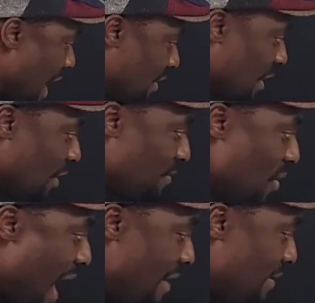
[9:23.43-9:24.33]
Instead of
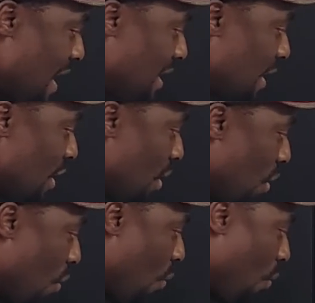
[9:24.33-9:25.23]
you having
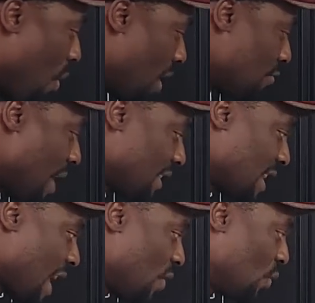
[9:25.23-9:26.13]
1
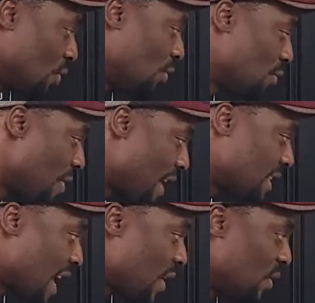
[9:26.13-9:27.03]
rectangle, 2
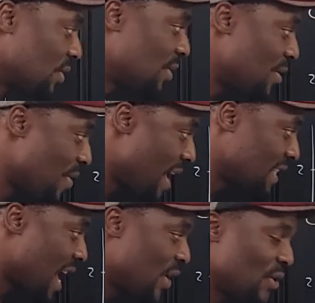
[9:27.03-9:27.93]
rectangles, 3
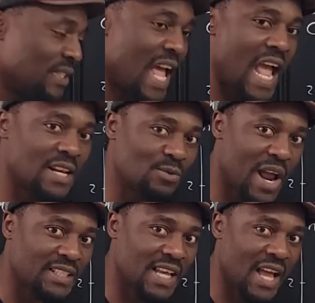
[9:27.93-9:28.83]
rectangles, n
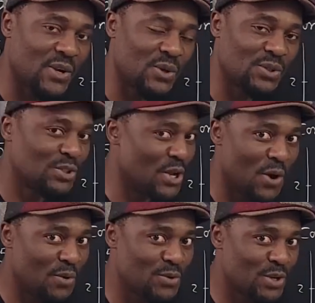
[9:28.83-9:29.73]
rectangles,
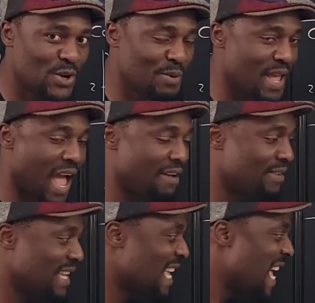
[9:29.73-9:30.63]
no, you're going to be
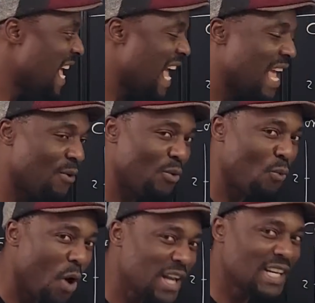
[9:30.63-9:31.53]
having
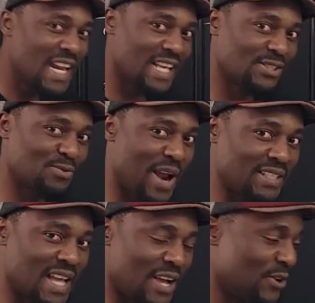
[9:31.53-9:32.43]
1 less
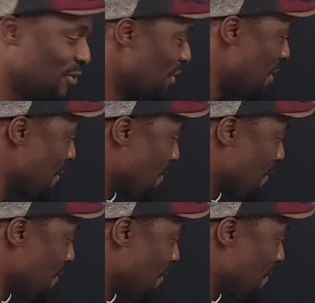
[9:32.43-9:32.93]
rectangle,